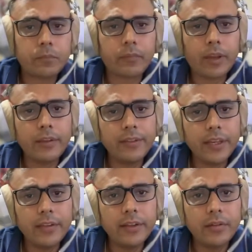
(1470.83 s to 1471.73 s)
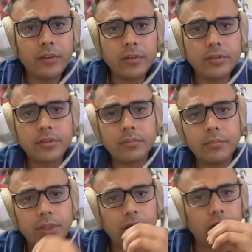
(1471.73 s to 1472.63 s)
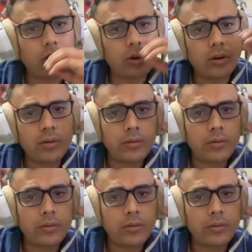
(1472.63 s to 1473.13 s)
I think there was something wrong,